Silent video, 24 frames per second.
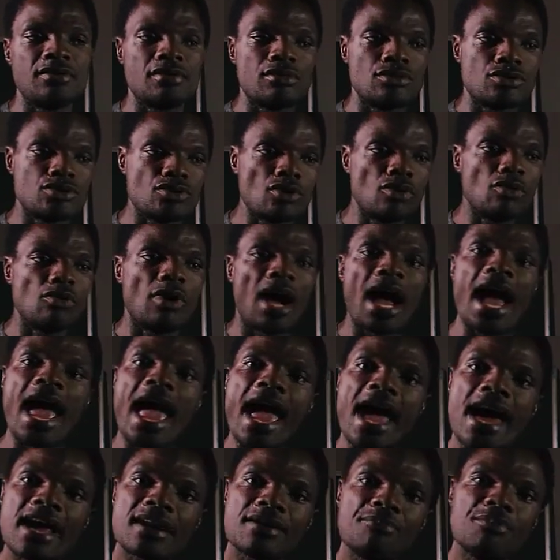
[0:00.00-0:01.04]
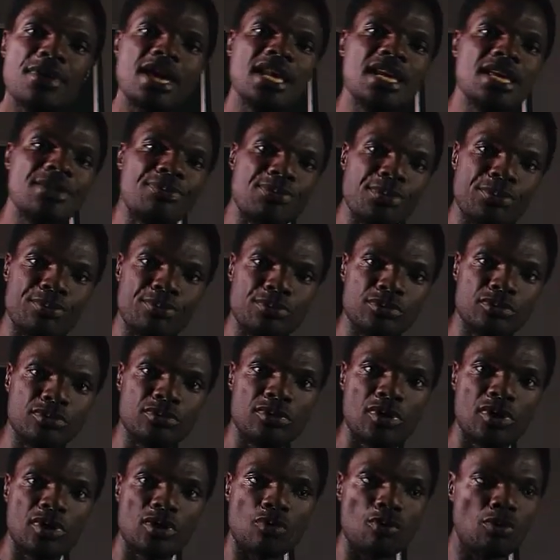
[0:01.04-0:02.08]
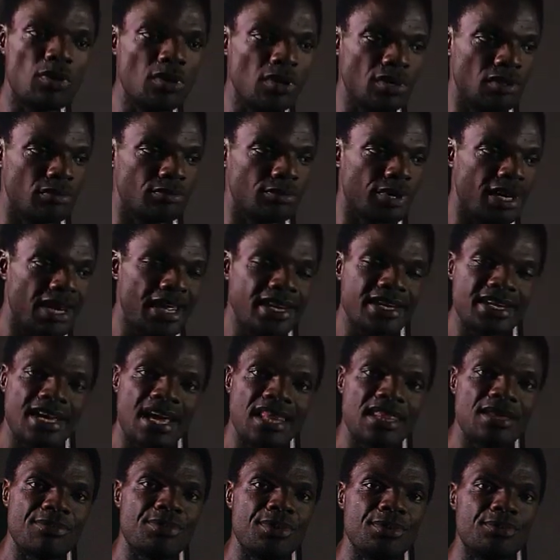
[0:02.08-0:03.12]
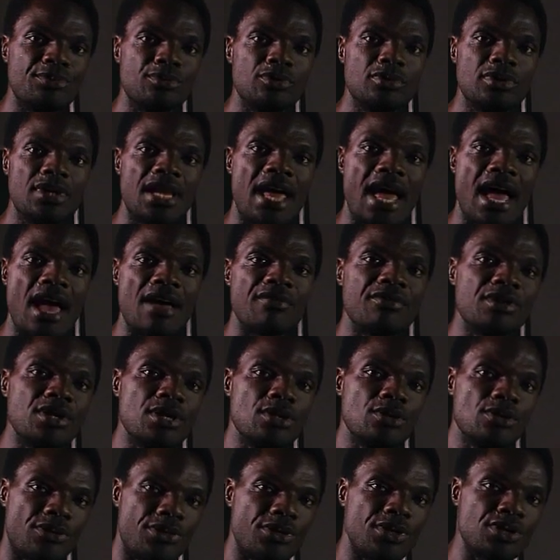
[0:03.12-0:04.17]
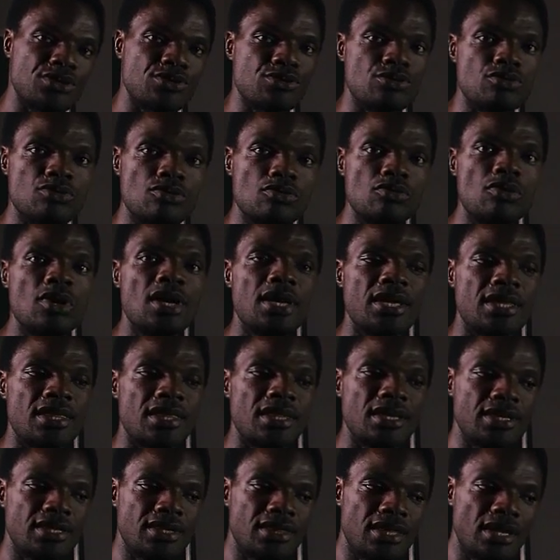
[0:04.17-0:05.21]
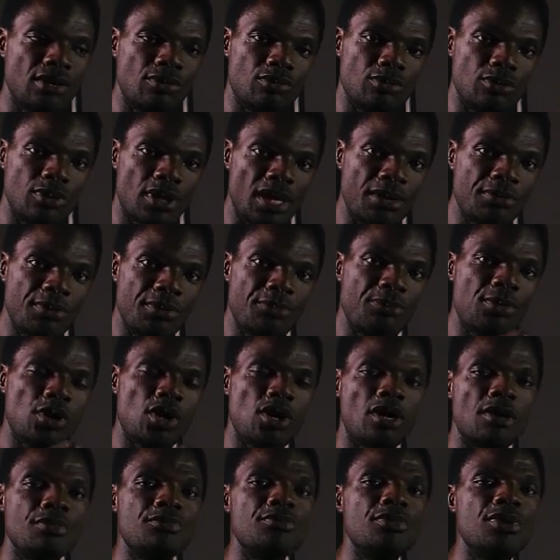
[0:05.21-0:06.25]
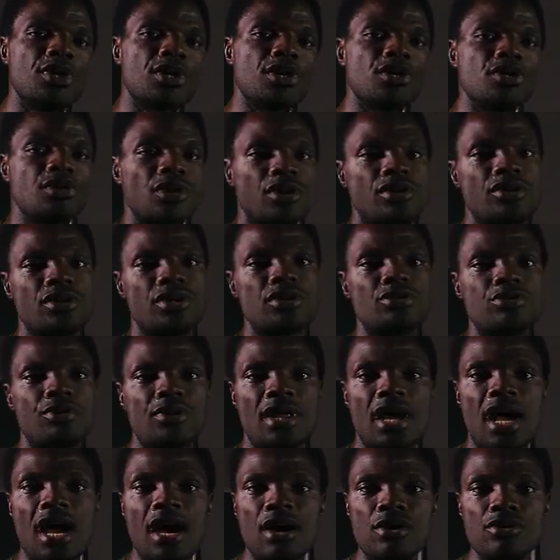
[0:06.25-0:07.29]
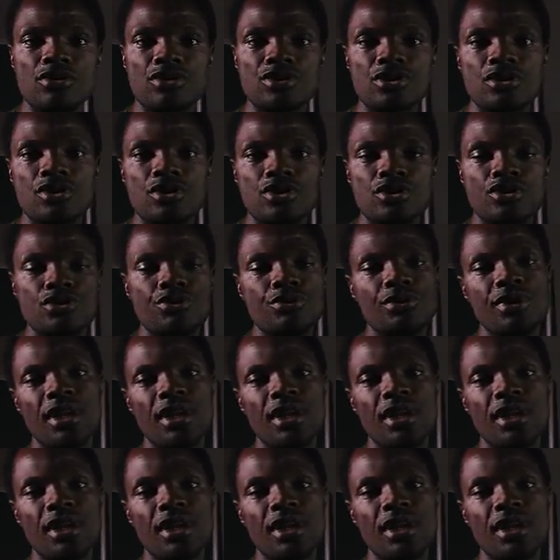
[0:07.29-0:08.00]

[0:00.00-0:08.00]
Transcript: so hiring many people will render the people having nothing to do. They will even become redundant without doing